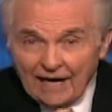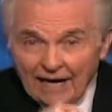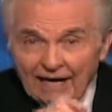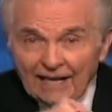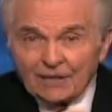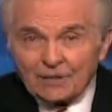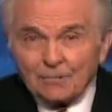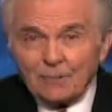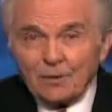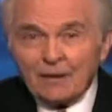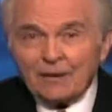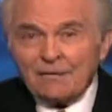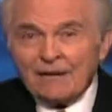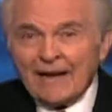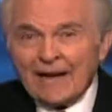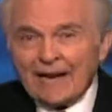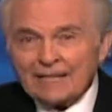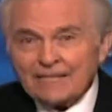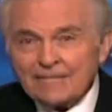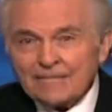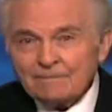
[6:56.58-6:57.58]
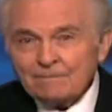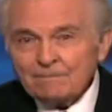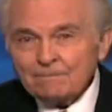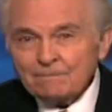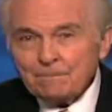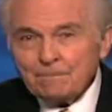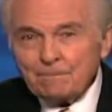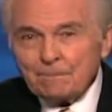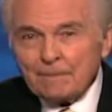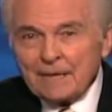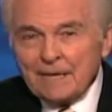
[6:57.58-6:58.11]
and the book of Acts.
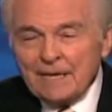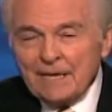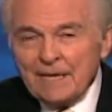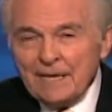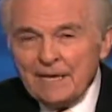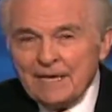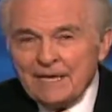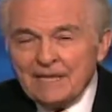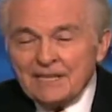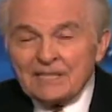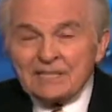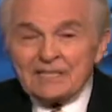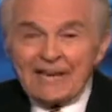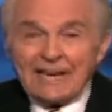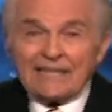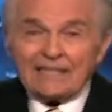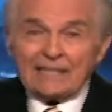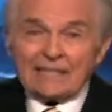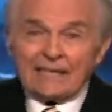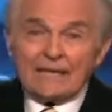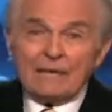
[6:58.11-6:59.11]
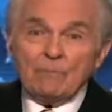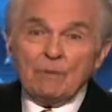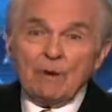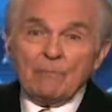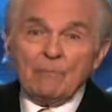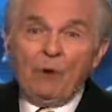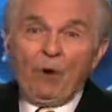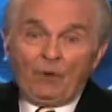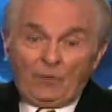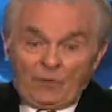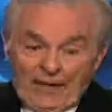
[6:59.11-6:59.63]
Secondly, we
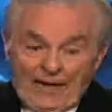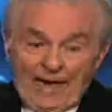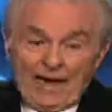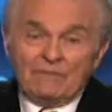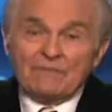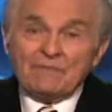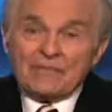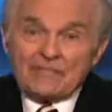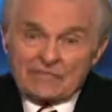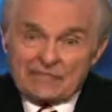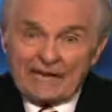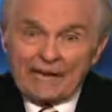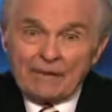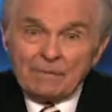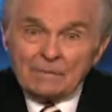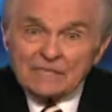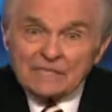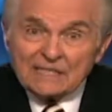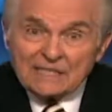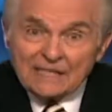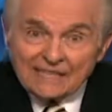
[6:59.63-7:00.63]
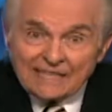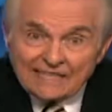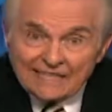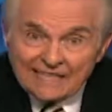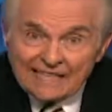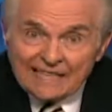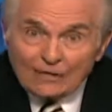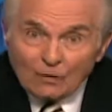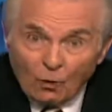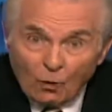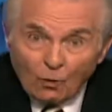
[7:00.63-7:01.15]
both have the same
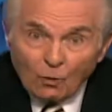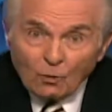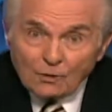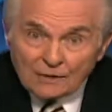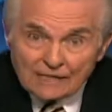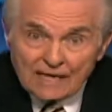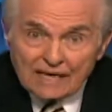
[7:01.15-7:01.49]
16 Old